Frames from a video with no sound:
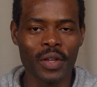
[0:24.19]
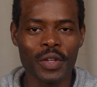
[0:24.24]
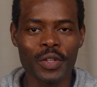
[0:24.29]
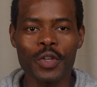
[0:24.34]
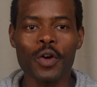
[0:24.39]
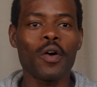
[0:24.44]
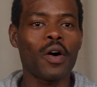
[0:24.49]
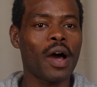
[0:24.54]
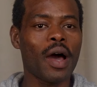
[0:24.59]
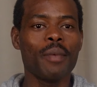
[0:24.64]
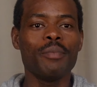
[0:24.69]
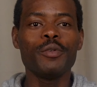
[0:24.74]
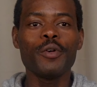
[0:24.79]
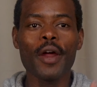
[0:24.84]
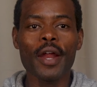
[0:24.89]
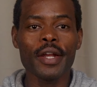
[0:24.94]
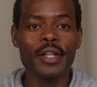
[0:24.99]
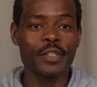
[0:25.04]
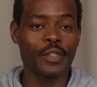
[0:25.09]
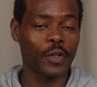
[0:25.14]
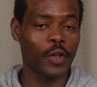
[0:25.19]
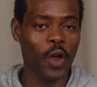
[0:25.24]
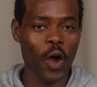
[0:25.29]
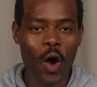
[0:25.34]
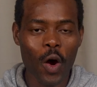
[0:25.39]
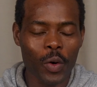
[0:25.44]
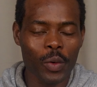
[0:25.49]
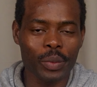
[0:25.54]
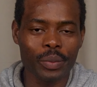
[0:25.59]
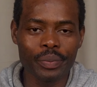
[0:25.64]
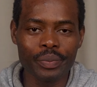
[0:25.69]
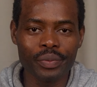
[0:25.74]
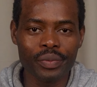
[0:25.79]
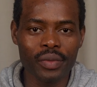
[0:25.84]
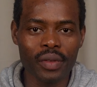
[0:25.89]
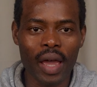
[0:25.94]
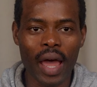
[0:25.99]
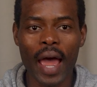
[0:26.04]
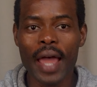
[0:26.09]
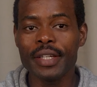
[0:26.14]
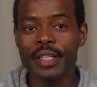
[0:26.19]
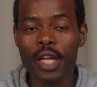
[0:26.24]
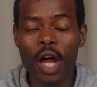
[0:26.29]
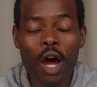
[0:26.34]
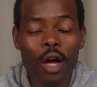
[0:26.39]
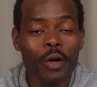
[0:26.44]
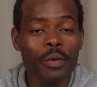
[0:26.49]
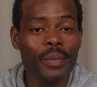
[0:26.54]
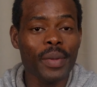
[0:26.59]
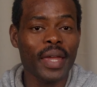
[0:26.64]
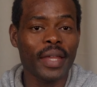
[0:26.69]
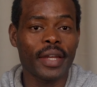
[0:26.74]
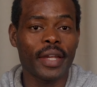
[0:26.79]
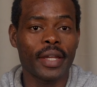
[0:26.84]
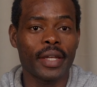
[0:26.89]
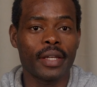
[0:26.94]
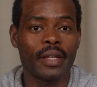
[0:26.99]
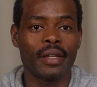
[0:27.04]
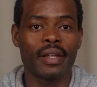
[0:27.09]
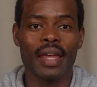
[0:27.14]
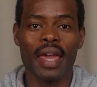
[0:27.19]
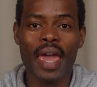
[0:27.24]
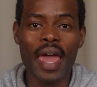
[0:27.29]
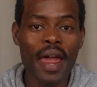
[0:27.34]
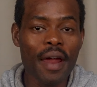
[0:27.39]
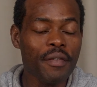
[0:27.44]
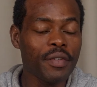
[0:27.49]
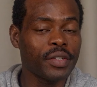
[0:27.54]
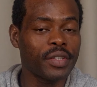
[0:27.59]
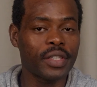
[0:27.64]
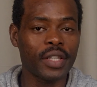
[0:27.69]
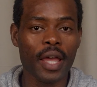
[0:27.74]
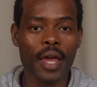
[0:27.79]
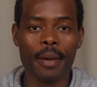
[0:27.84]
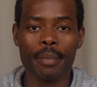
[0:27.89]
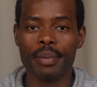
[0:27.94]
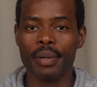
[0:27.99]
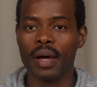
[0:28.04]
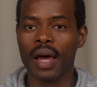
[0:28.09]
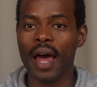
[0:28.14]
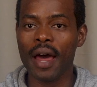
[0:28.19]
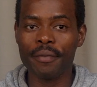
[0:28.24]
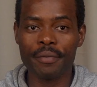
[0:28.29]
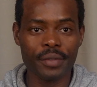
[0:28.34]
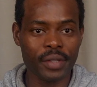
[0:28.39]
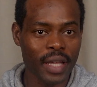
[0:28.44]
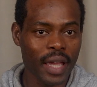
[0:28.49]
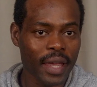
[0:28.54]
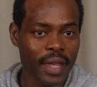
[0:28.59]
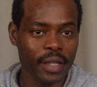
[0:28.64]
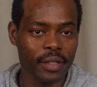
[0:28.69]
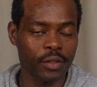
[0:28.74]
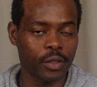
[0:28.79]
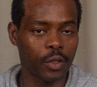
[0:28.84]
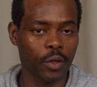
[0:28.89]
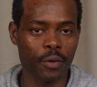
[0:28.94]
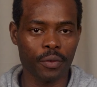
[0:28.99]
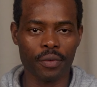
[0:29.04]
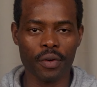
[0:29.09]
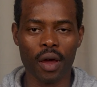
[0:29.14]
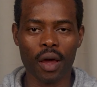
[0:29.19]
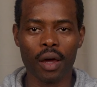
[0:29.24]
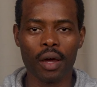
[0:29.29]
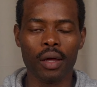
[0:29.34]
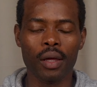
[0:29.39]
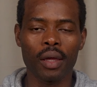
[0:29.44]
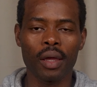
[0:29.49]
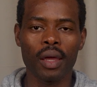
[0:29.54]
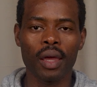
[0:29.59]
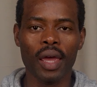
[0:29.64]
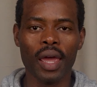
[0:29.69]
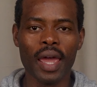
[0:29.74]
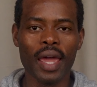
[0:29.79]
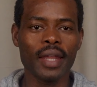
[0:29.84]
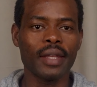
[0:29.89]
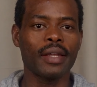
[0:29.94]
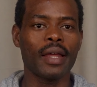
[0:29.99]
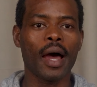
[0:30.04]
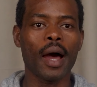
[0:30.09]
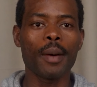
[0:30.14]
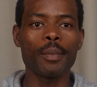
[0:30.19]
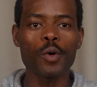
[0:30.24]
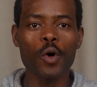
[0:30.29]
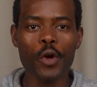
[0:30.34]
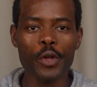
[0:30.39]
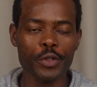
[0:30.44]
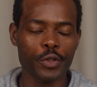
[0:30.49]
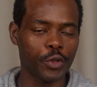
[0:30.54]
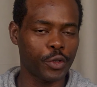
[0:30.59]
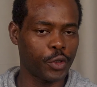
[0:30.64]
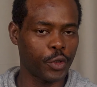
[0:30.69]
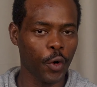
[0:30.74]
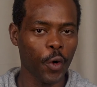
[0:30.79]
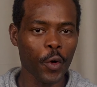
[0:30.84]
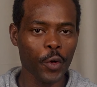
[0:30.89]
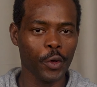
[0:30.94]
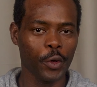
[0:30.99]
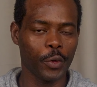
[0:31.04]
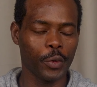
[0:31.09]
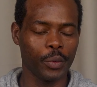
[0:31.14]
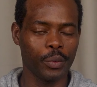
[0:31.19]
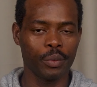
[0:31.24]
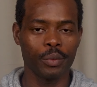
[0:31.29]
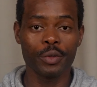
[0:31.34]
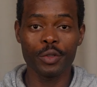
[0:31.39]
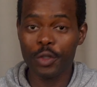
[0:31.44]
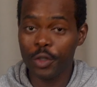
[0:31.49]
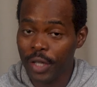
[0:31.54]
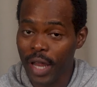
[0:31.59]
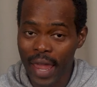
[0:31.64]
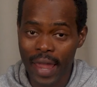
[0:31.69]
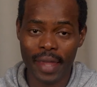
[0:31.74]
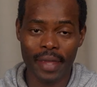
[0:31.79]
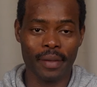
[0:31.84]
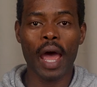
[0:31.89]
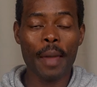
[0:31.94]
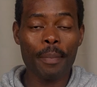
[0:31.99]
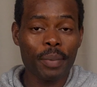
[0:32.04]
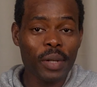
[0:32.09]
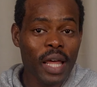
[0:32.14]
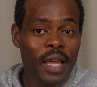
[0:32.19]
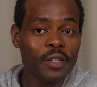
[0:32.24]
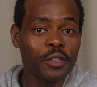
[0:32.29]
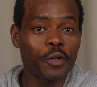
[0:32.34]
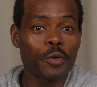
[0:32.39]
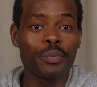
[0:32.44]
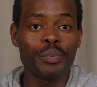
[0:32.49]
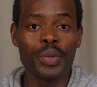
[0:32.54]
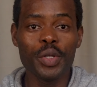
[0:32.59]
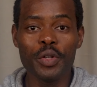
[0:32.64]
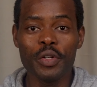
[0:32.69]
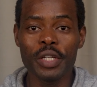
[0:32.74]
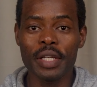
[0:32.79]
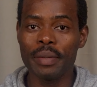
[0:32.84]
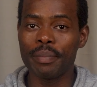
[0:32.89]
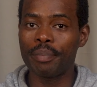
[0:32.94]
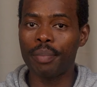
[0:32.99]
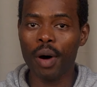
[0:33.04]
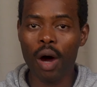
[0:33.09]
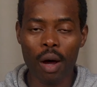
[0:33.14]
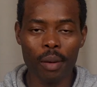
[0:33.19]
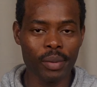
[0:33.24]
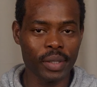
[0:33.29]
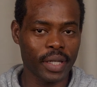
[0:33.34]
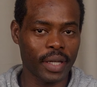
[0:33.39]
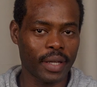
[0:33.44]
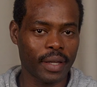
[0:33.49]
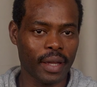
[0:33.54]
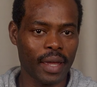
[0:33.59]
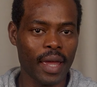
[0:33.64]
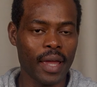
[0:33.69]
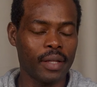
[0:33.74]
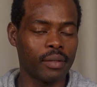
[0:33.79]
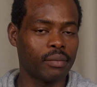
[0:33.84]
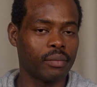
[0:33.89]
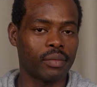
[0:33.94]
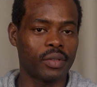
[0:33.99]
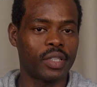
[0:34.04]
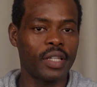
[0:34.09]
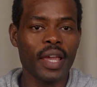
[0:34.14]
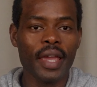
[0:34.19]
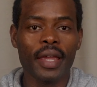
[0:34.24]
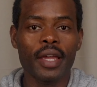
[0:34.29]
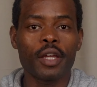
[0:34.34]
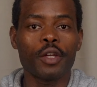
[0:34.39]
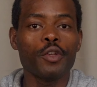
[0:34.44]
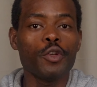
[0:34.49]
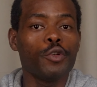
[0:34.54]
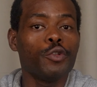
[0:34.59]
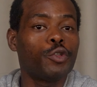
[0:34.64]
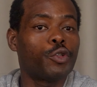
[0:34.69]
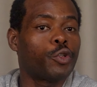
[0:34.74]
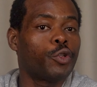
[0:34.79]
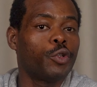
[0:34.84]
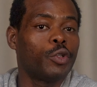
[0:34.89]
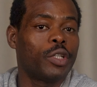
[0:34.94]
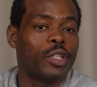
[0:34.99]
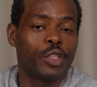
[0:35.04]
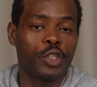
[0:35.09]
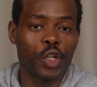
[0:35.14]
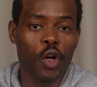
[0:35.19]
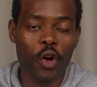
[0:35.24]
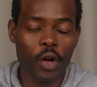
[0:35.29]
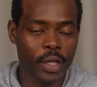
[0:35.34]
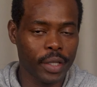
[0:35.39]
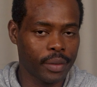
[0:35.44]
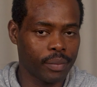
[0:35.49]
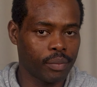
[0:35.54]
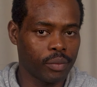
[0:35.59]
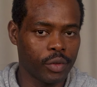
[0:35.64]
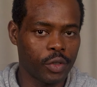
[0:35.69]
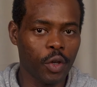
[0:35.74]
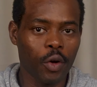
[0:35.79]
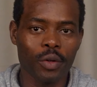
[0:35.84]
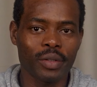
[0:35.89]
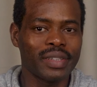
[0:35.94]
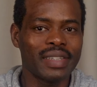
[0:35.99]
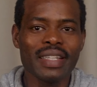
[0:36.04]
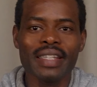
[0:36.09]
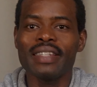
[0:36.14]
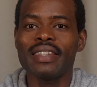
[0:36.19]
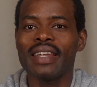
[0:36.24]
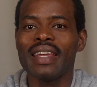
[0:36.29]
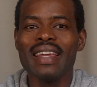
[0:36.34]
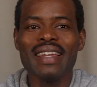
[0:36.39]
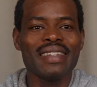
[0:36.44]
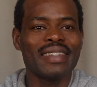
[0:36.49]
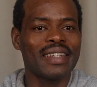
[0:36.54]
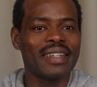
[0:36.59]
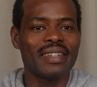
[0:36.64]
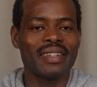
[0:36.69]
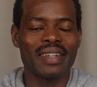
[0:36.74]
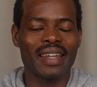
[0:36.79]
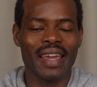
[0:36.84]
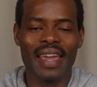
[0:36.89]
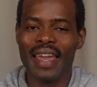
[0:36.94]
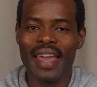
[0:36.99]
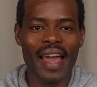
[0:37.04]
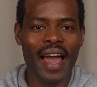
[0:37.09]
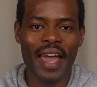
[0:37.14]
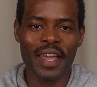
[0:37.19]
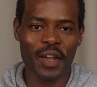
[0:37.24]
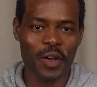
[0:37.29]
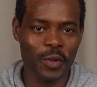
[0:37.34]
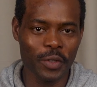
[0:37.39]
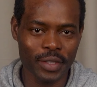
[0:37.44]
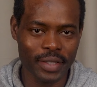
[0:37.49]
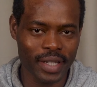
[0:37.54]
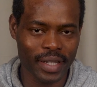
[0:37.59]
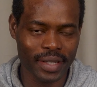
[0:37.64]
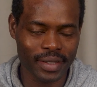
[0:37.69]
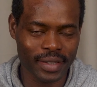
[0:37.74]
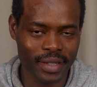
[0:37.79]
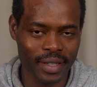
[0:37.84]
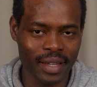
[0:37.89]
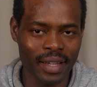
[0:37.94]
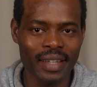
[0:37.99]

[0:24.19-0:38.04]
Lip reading: So I'm ready to go. I documented every step I've taken so far, and I'm going to show you today. I plan to build in public and take you through the journey. So this isn't AI content.